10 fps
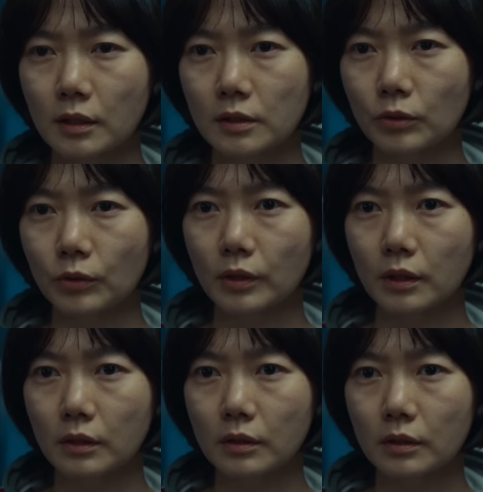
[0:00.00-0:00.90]
control
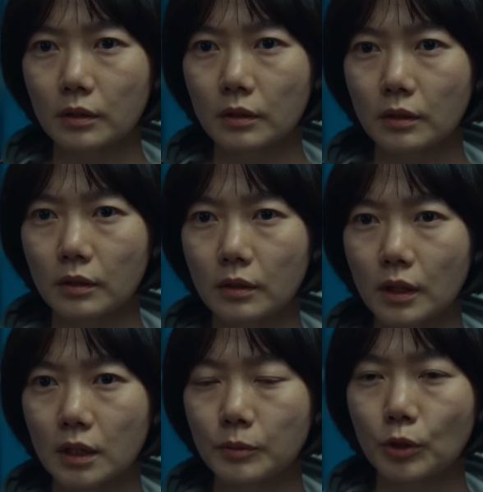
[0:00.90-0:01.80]
lunar water because
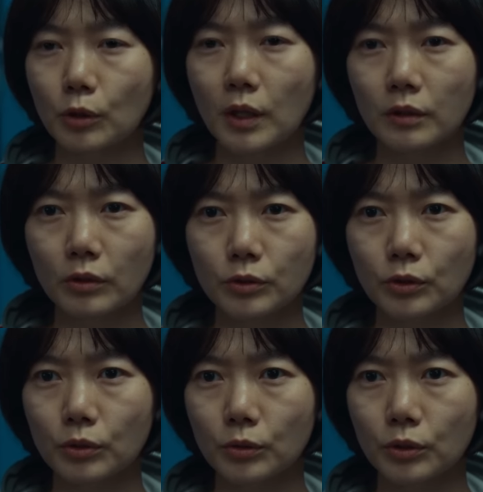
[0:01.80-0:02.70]
she is the only
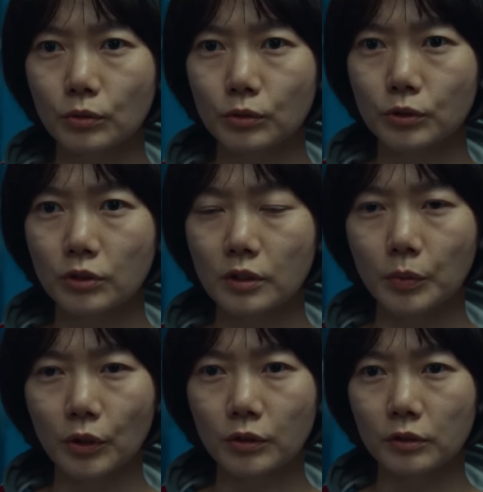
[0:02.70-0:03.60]
person immune
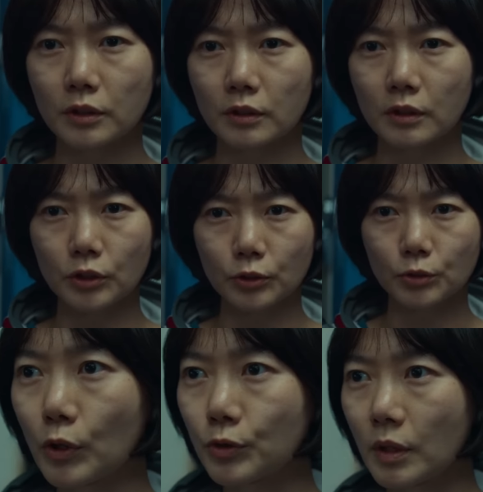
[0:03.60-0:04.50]
to it.
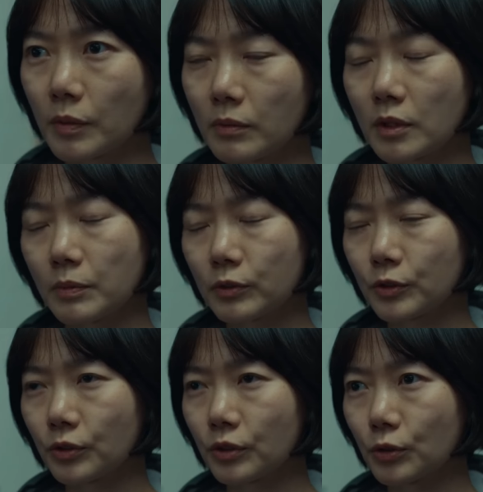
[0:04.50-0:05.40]
Instead of trying to
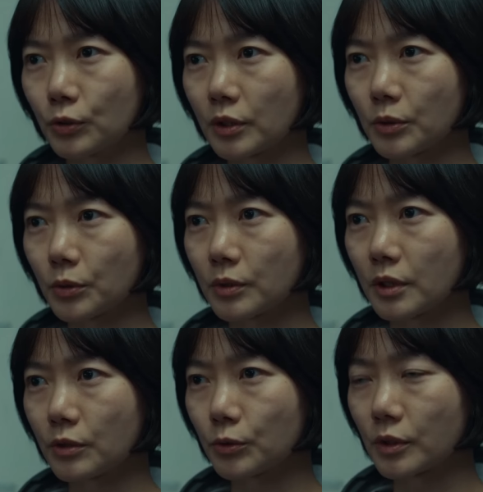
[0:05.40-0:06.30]
kill her, they
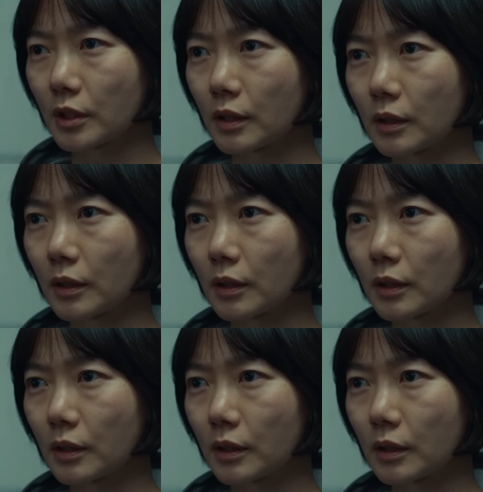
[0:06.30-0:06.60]
have to win her